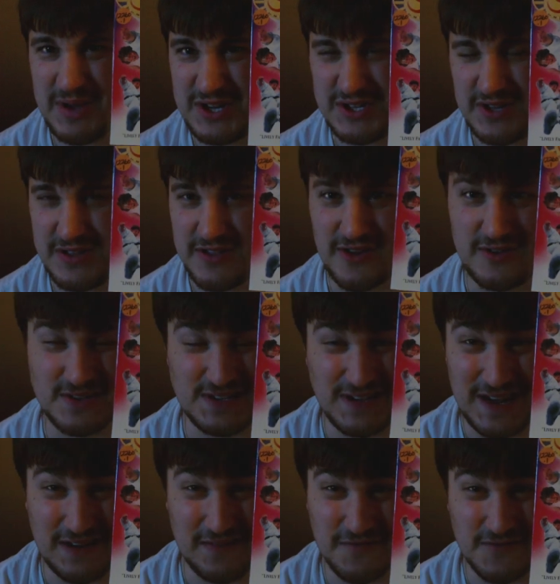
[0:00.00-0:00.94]
PG
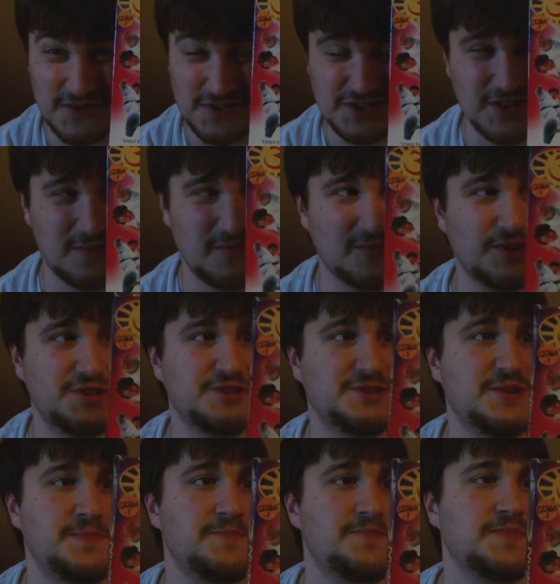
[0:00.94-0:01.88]
13 for some
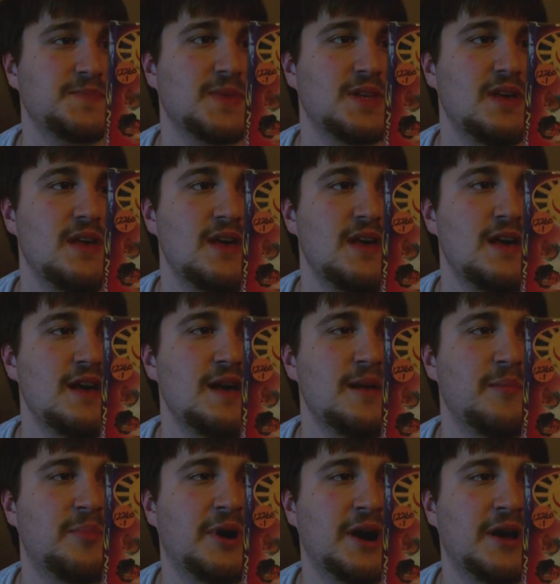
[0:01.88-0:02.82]
reason.
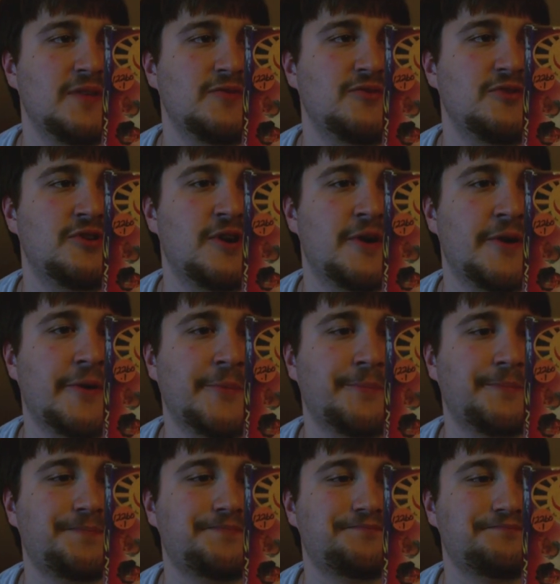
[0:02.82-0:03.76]
But, you know,
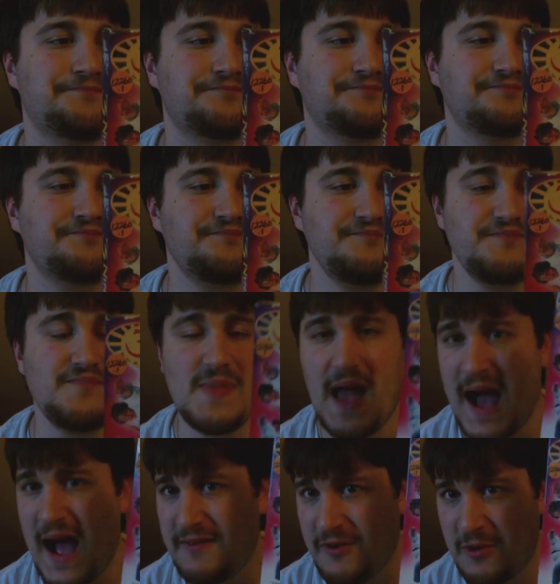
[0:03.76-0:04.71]

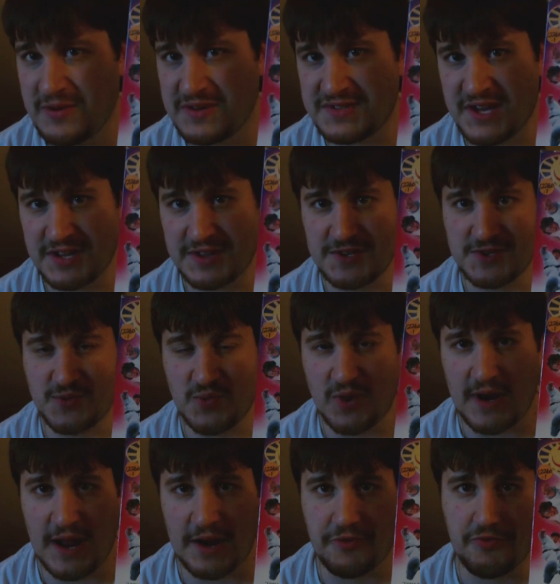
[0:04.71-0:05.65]
I've always liked this
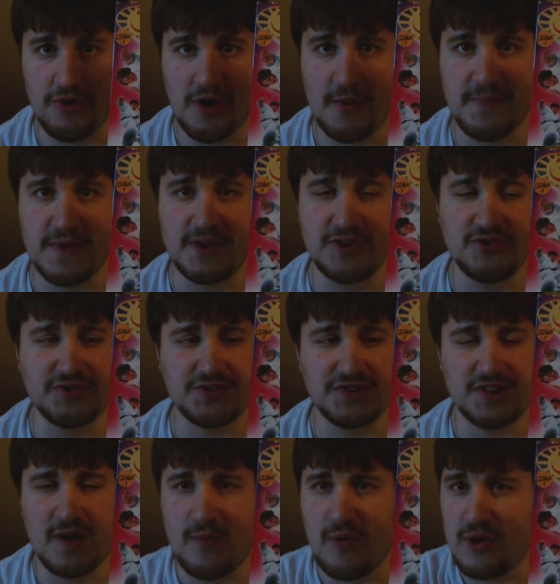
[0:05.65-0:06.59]
one. I grew up, it used
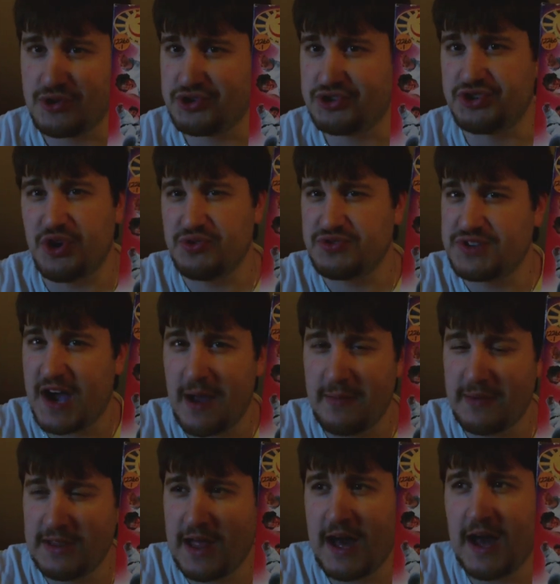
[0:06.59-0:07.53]
to come on
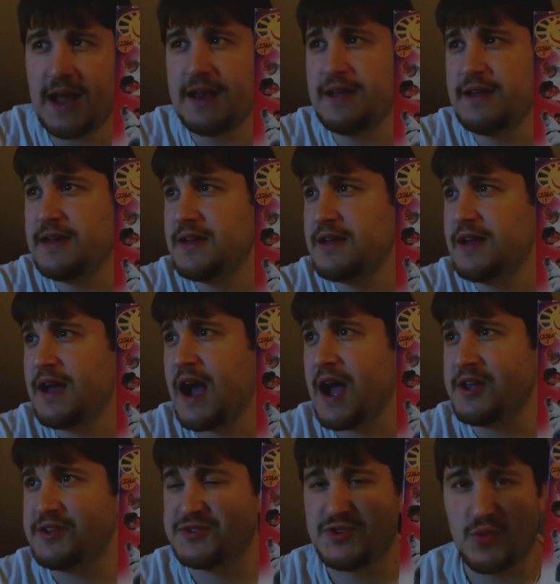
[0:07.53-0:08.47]
Showtime a lot.
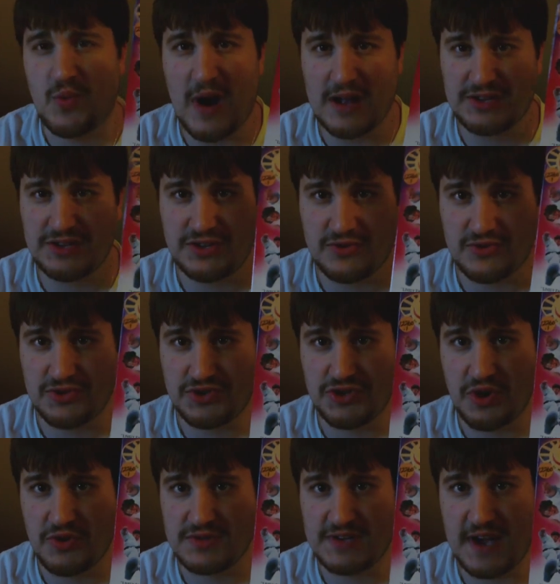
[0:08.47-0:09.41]
I used to watch it on
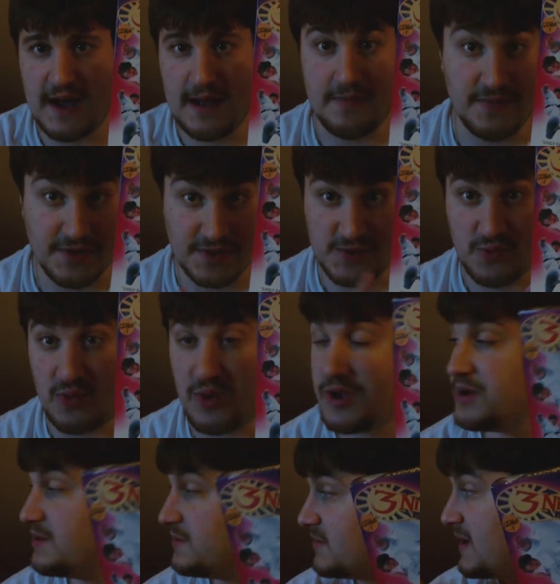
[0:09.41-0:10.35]
Showtime. This
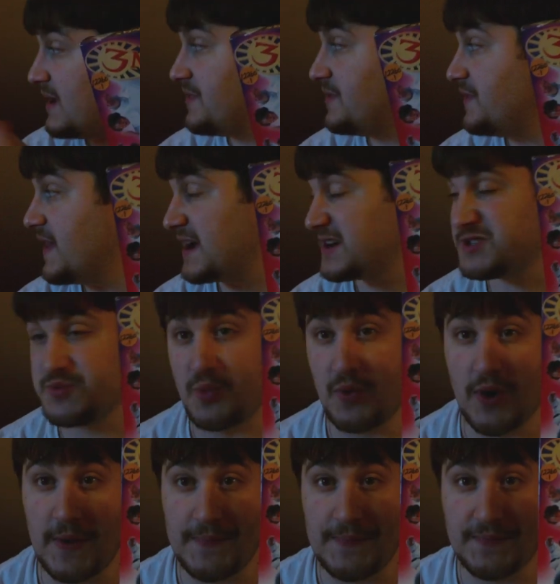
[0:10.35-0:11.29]
one and the next
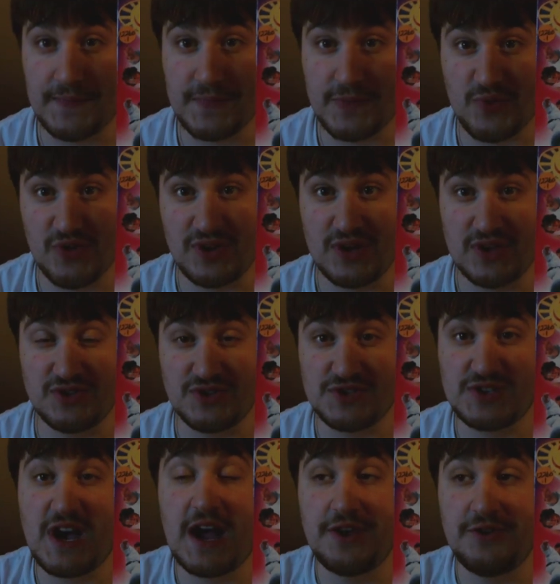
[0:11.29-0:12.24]
one, Three
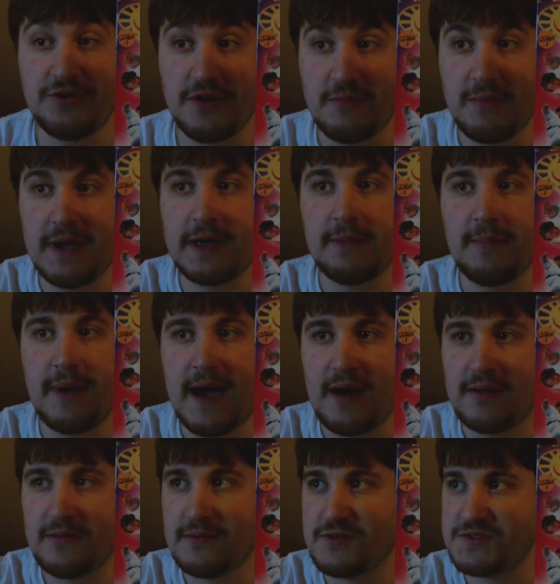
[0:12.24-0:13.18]
Ninjas, High Noon, and Mega
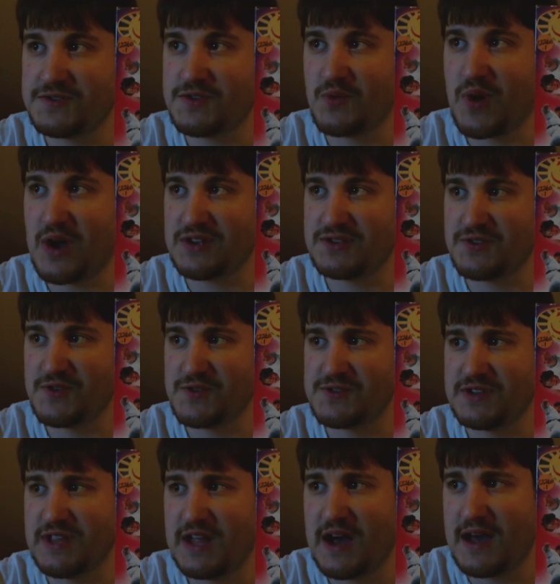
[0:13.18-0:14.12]
Mountain, used to watch
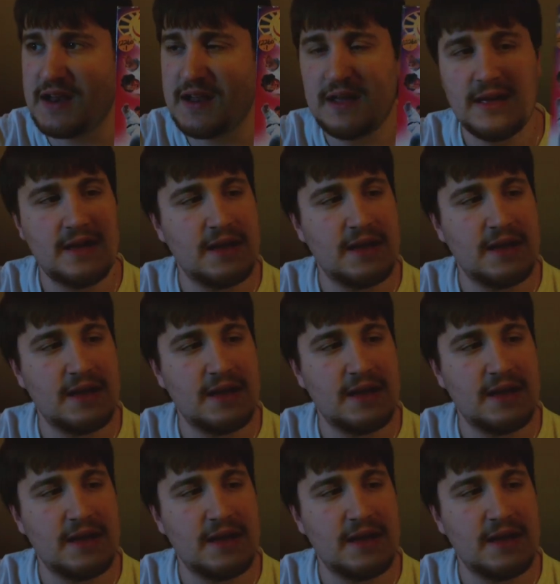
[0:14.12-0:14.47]
those a lot.